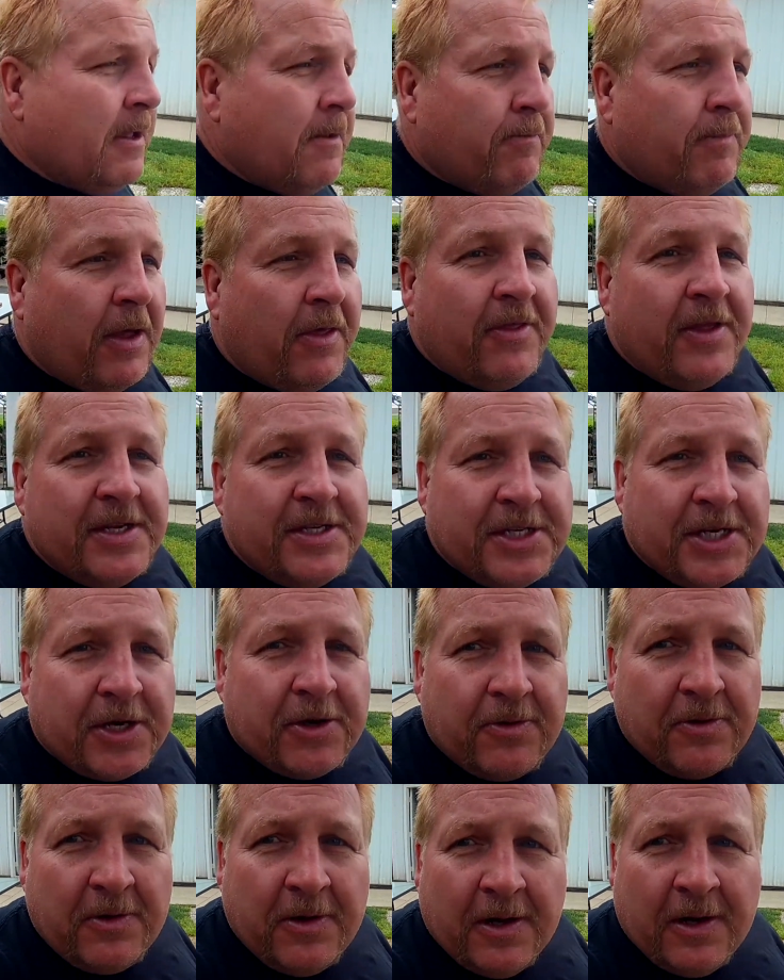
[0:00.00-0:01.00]
But this
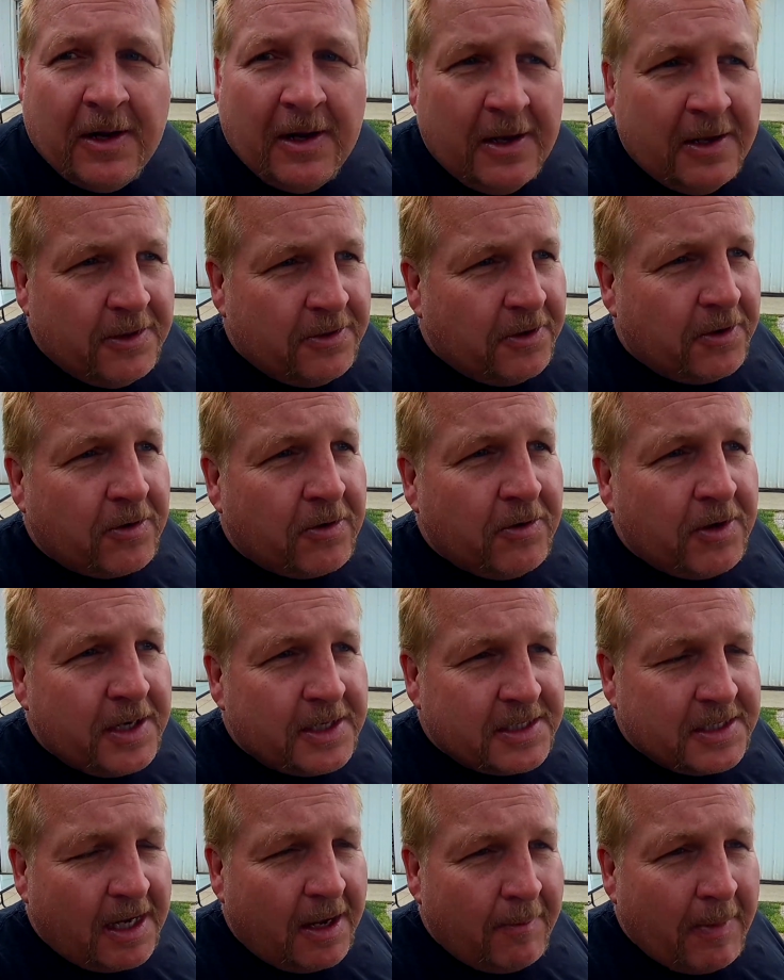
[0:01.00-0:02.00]
year, they're going to
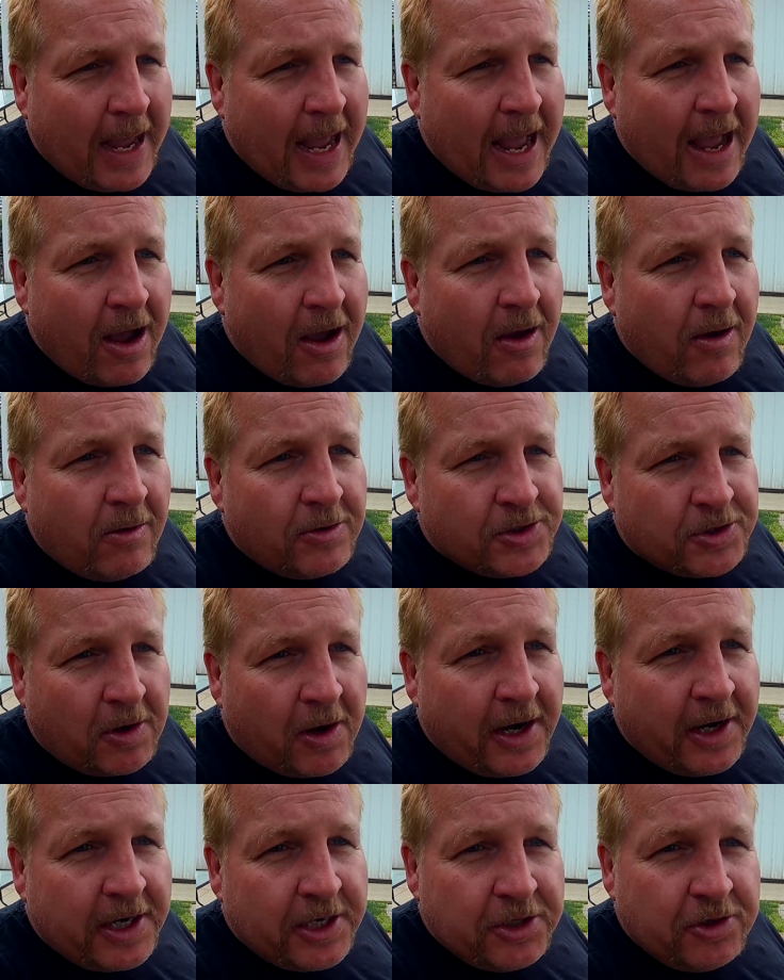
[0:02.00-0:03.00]
somehow
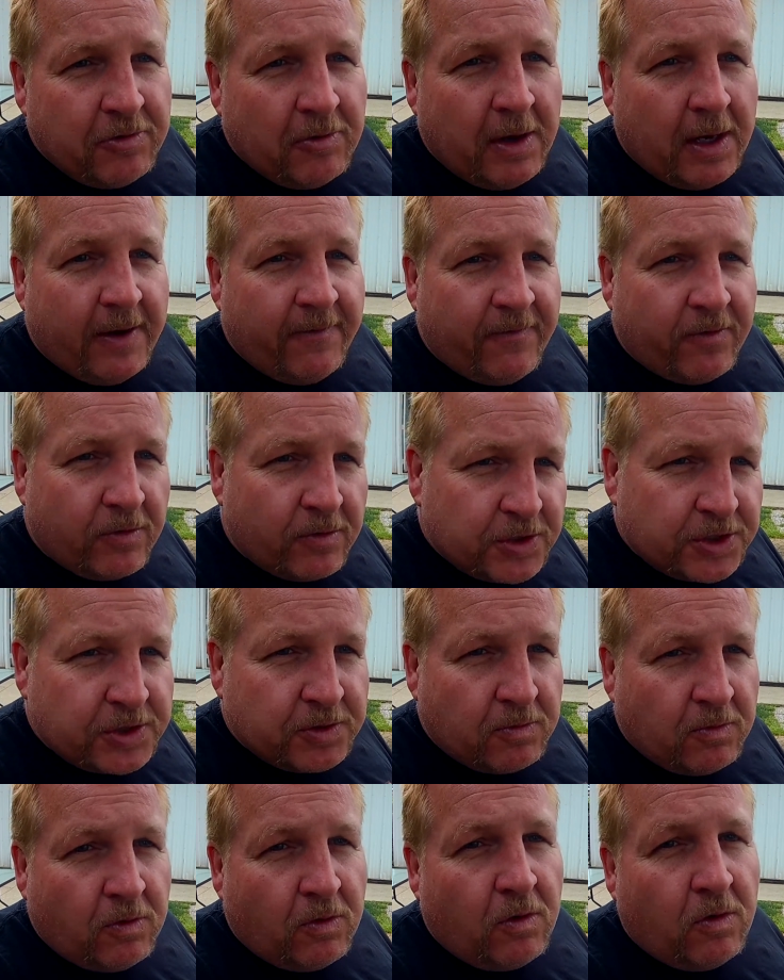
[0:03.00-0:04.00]
try to do a
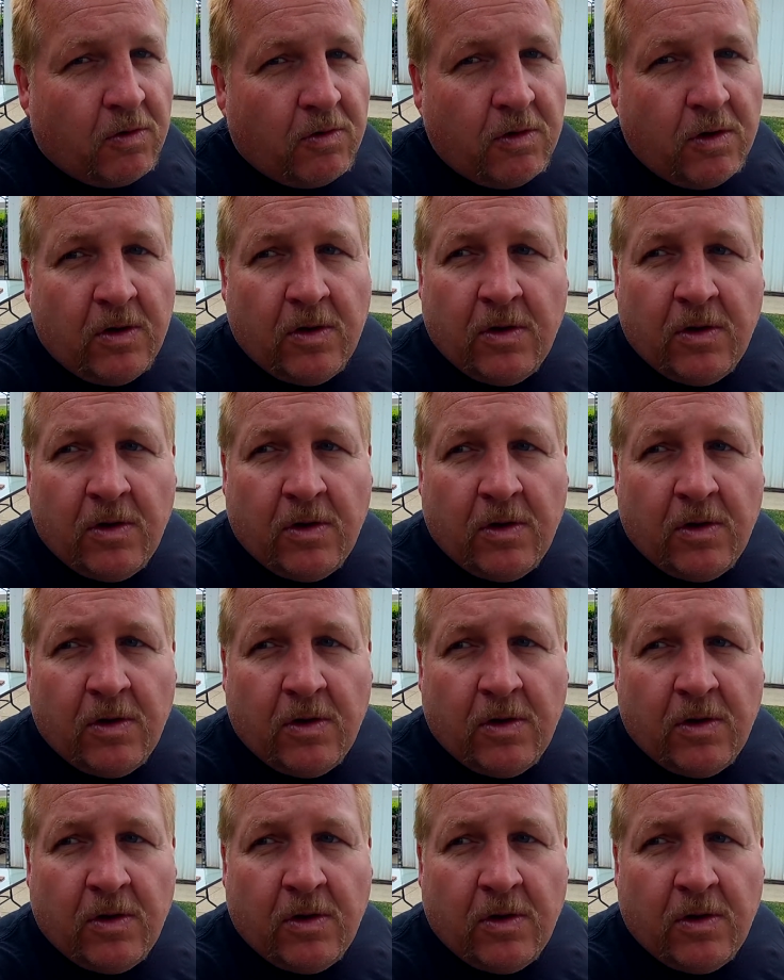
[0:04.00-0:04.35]
virtual,